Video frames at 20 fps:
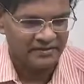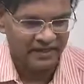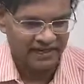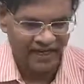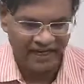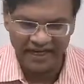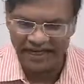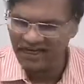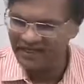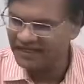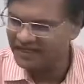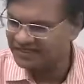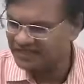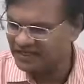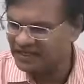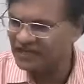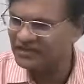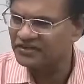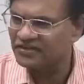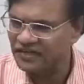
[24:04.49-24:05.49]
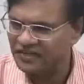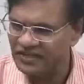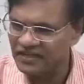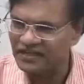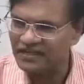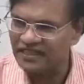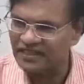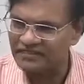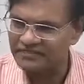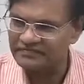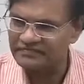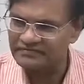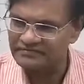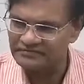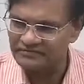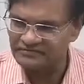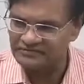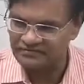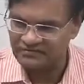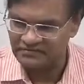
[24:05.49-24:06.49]
And they said that you are guilty.
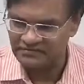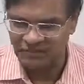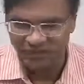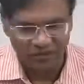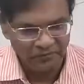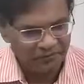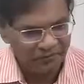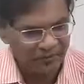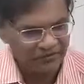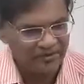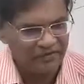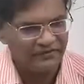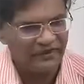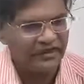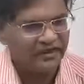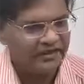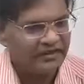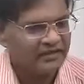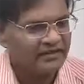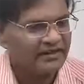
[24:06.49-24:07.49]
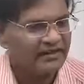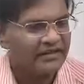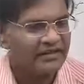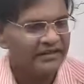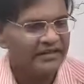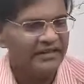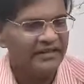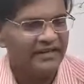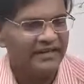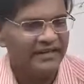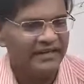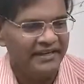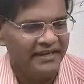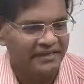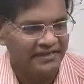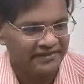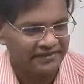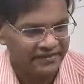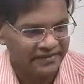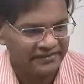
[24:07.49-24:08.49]
Now prove your
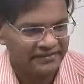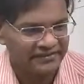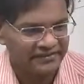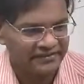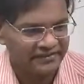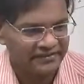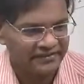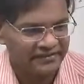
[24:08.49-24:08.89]
innocence.